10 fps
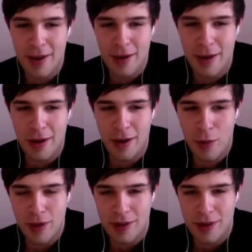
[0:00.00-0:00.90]
uh,
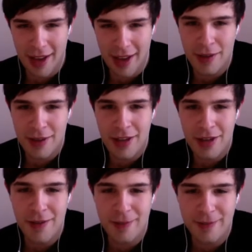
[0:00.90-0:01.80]
artworks dedicated to
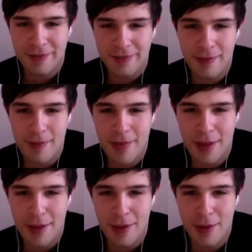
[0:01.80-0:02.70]
nature
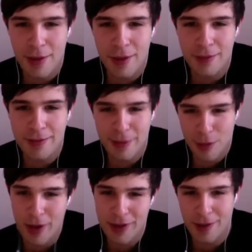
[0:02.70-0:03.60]
to to
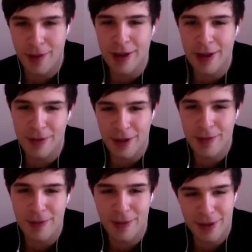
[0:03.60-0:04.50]
raise the awareness for
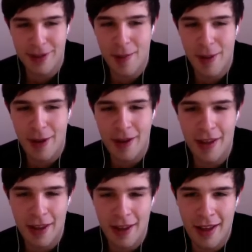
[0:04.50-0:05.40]
the for this topic.
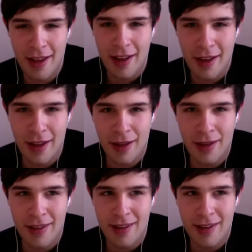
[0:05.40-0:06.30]
Yeah.
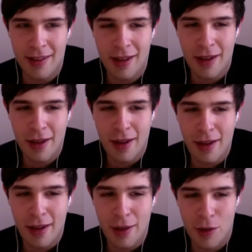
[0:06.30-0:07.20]
and
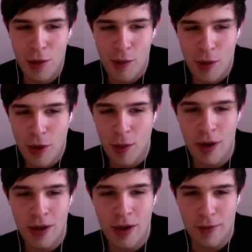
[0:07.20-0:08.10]
it grew more and
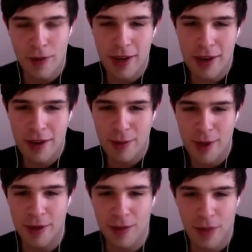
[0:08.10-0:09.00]
more through the years
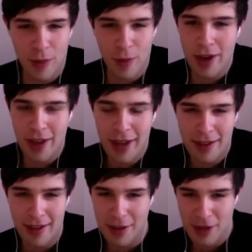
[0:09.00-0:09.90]
because people really
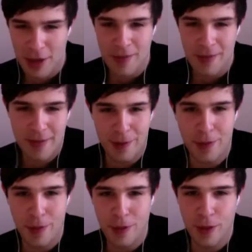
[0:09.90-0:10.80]
liked the outcome
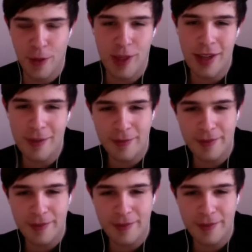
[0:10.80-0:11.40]
of, of what we did,